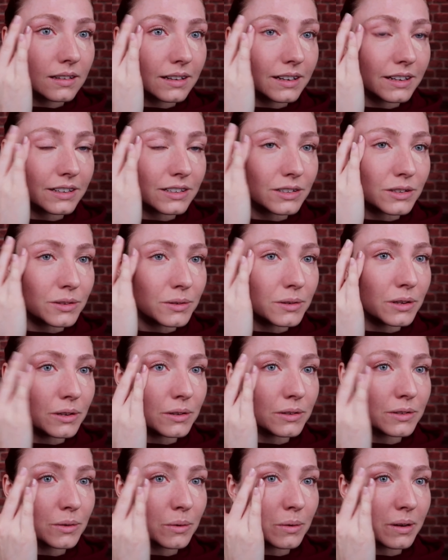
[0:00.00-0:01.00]
I do
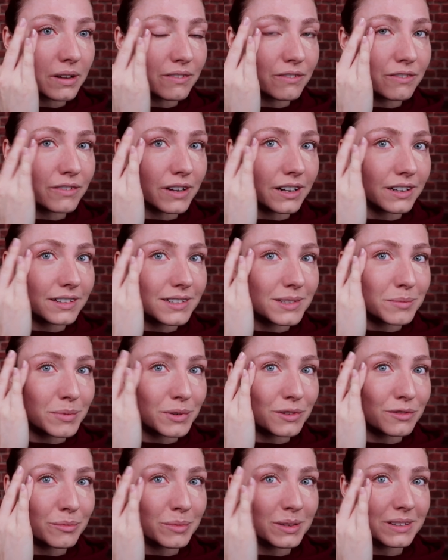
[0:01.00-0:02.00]
use quite fast
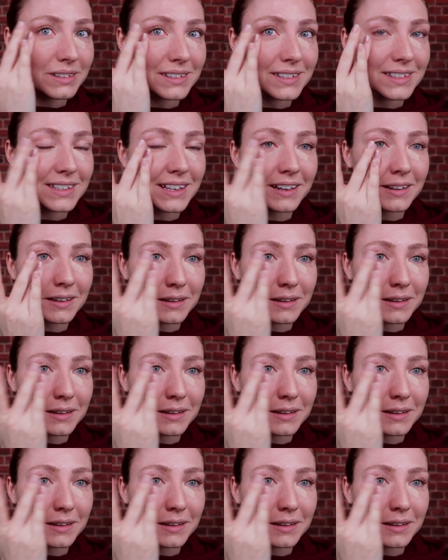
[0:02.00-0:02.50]
movements.